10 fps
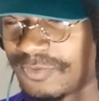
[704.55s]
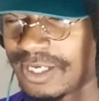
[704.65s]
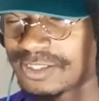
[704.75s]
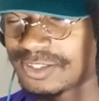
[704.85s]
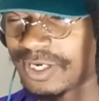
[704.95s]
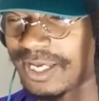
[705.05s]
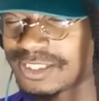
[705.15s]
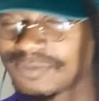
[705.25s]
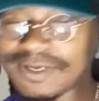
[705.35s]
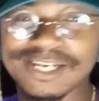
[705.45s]
Wait, so they
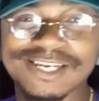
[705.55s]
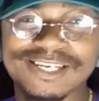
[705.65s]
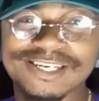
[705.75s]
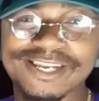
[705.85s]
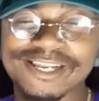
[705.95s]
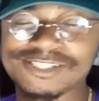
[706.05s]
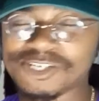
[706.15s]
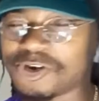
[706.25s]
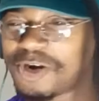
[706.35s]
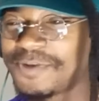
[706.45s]
got somebody that's
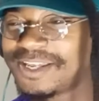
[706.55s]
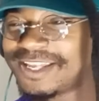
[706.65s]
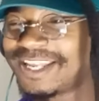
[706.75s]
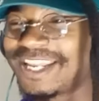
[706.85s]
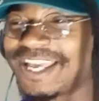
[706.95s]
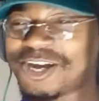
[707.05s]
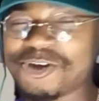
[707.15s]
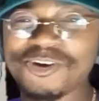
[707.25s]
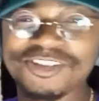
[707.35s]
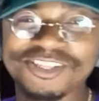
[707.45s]
in the army and he got
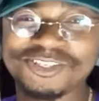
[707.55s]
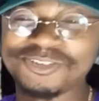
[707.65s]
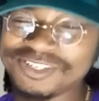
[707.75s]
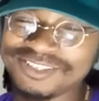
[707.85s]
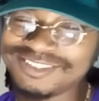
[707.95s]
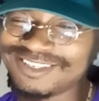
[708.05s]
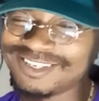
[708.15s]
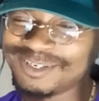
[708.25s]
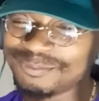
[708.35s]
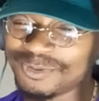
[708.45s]
called into duty?
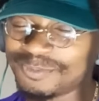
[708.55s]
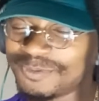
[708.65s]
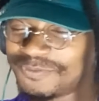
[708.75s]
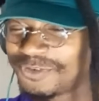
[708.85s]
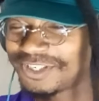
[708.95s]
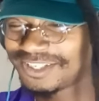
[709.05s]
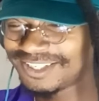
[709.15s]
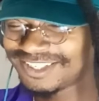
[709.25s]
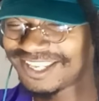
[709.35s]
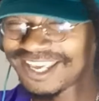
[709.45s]
But before
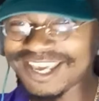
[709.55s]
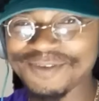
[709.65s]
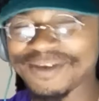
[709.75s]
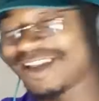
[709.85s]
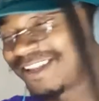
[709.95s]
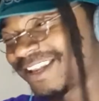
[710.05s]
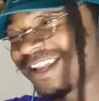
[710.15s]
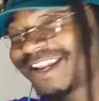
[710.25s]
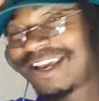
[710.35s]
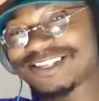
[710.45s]
the game? Hey,
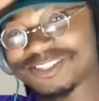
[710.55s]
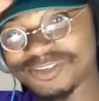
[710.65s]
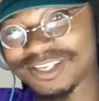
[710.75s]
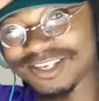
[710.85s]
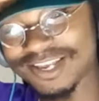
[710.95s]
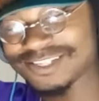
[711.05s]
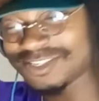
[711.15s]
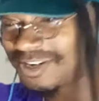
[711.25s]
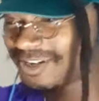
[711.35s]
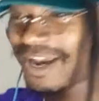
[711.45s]
that's low-key. Hey, that's
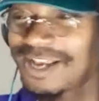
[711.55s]
hard.